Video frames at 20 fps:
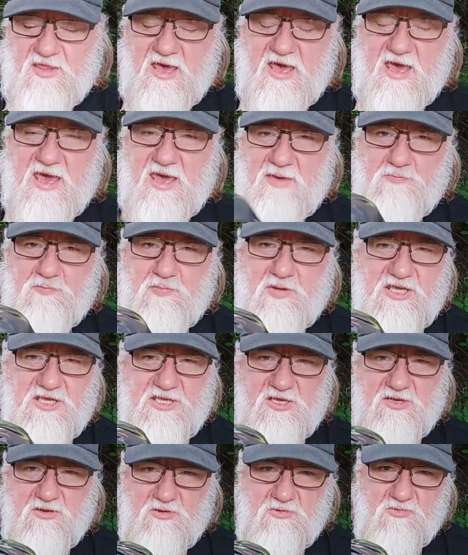a
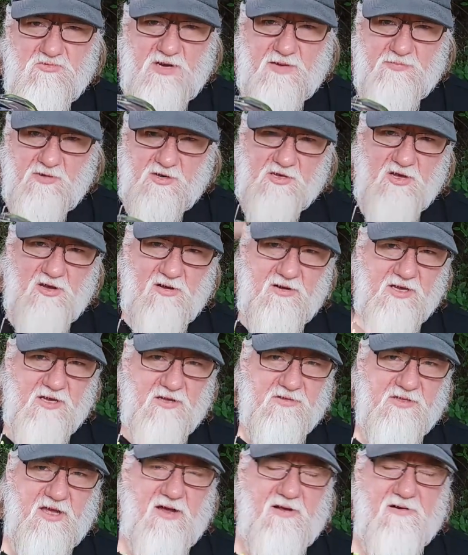PU rubber coating
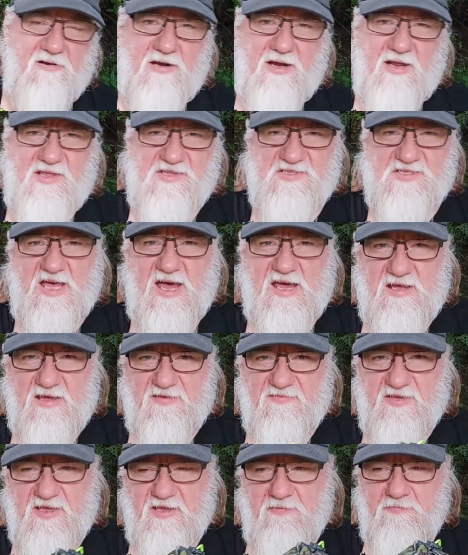on the underneath side
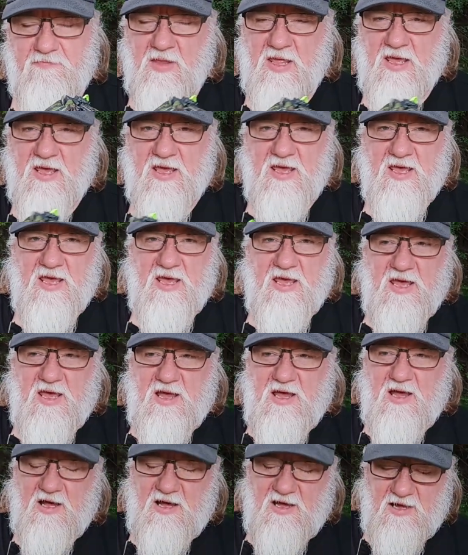of it.
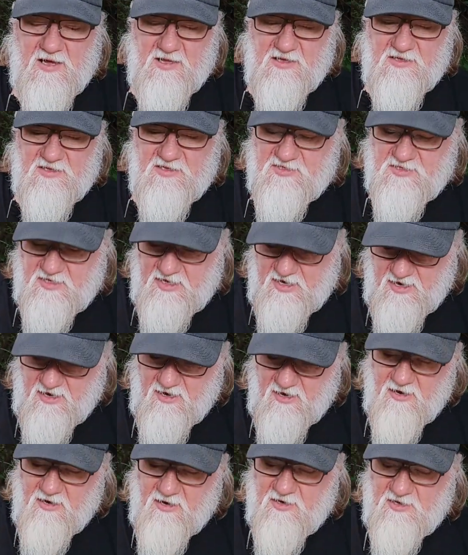This one
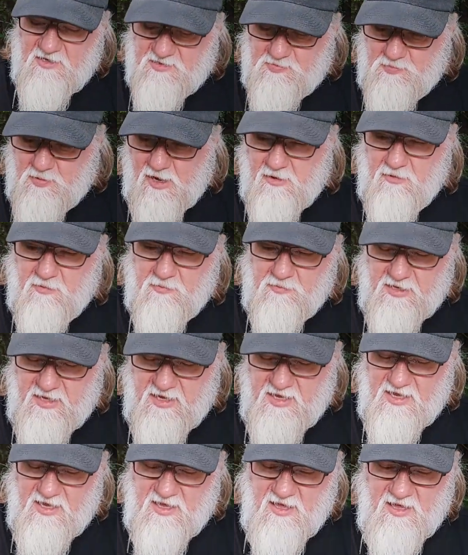here is
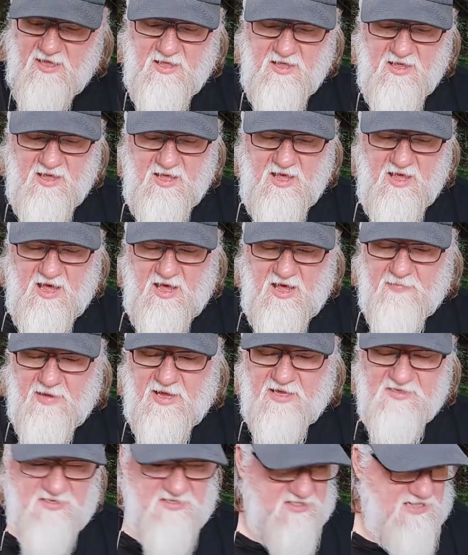probably
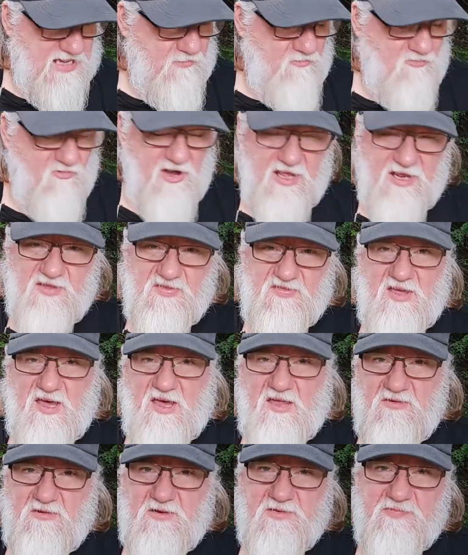about the same weight as the
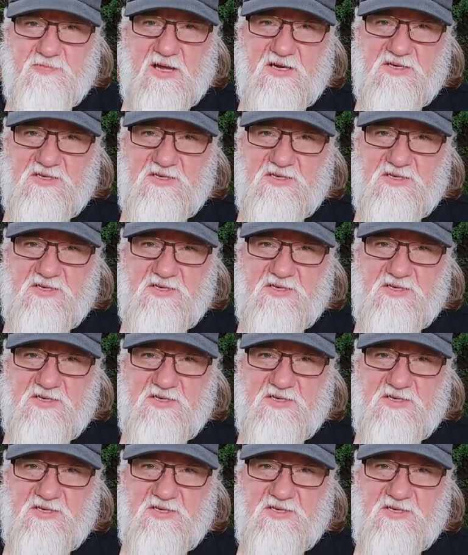other one. It's about